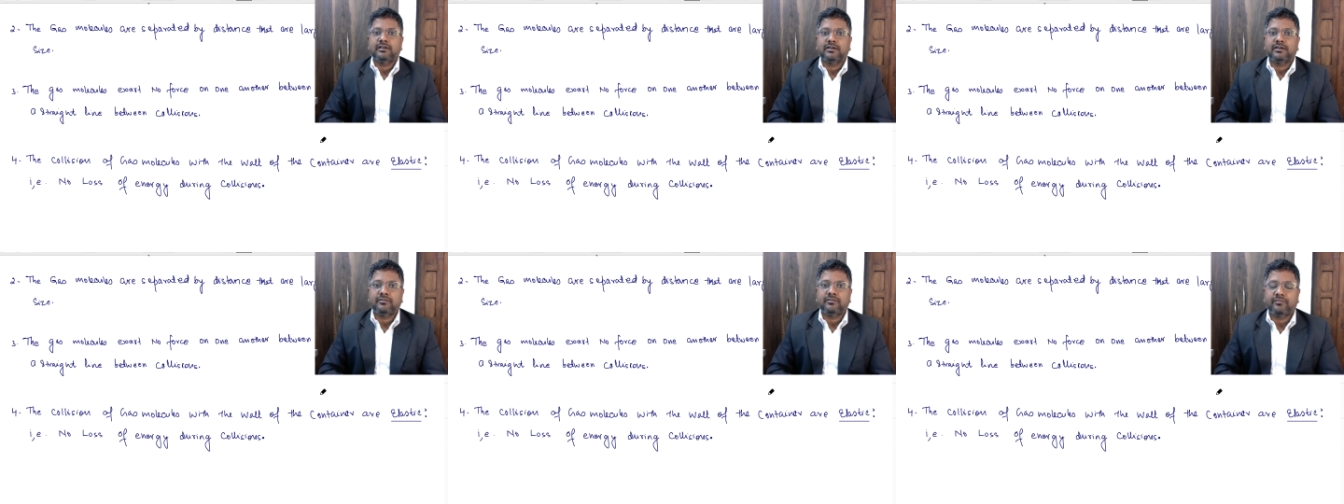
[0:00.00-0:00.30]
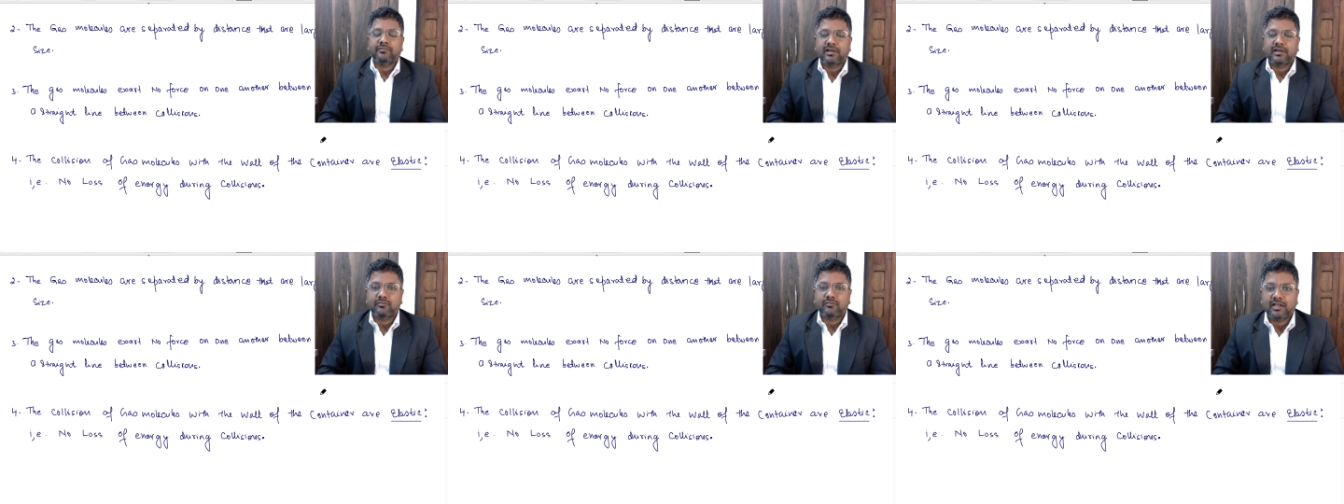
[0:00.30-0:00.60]

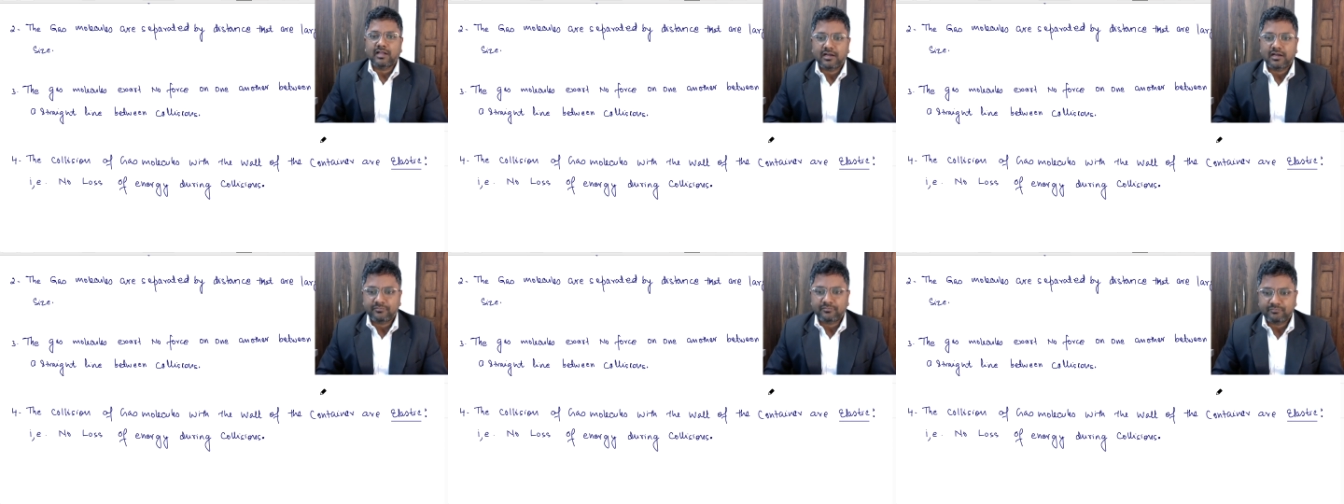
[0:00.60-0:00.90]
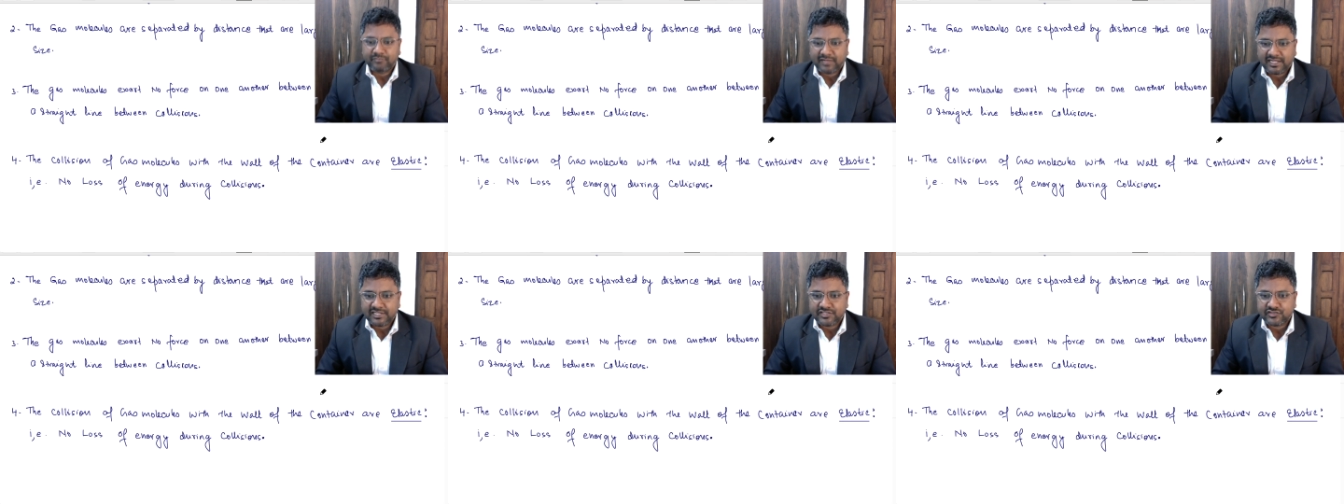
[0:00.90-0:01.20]
formula of
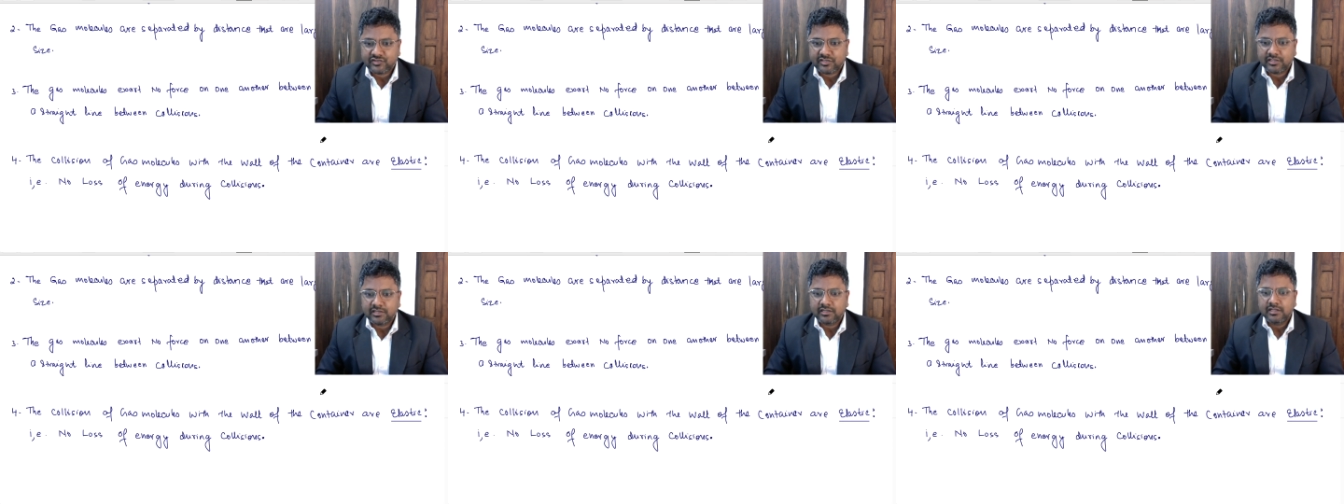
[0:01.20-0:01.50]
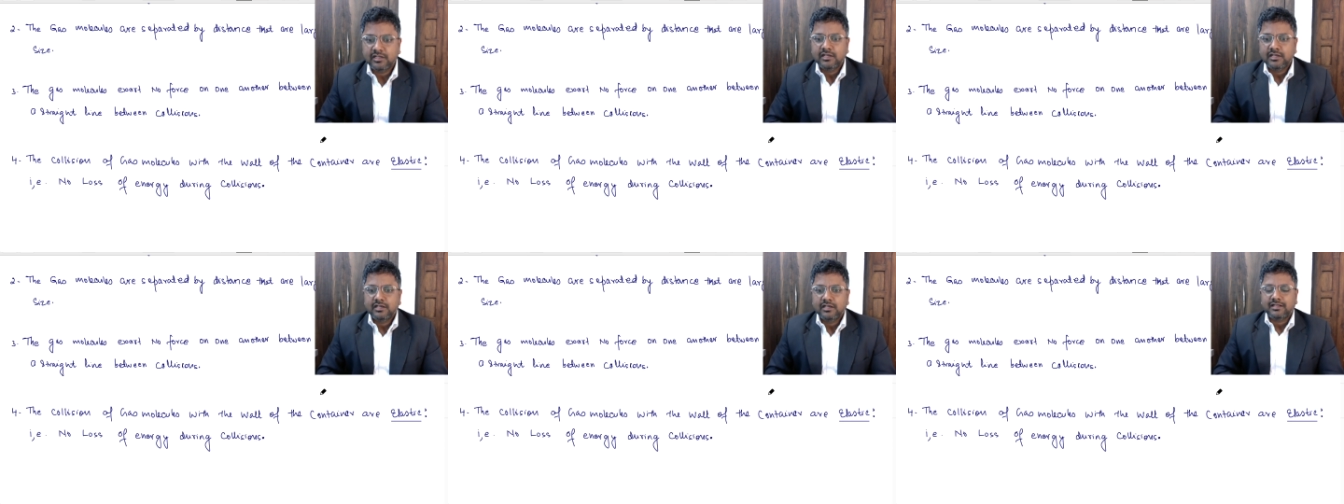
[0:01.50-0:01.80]
pressure,
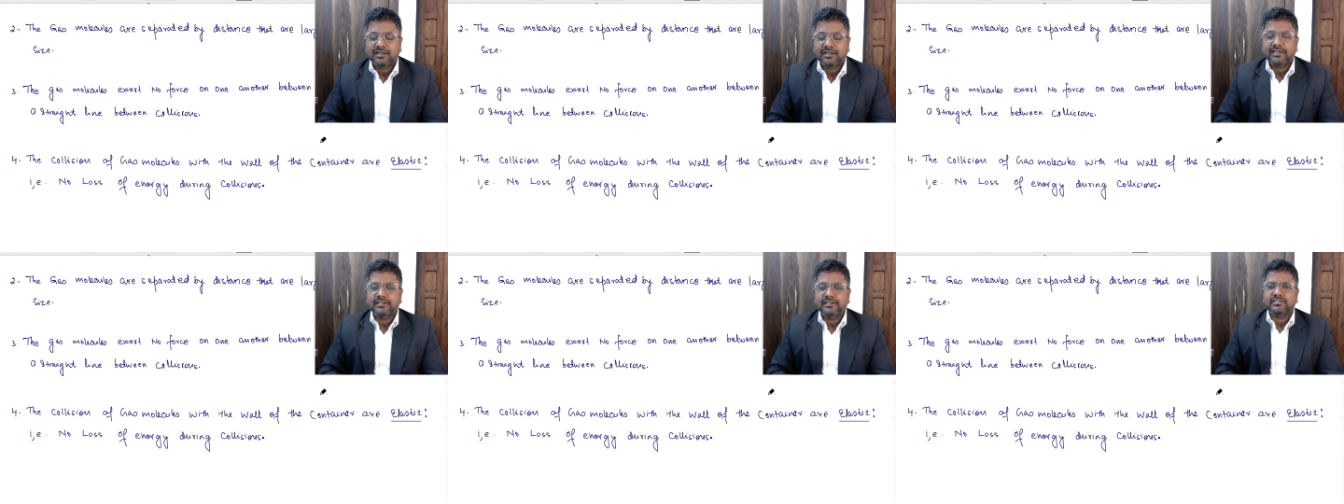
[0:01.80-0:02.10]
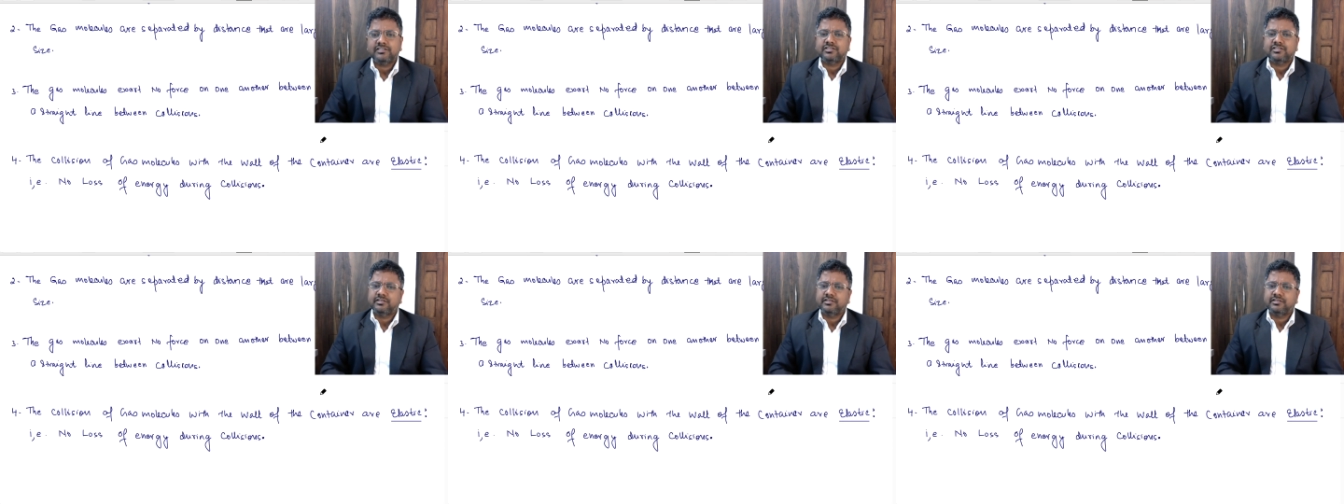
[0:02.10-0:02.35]
right?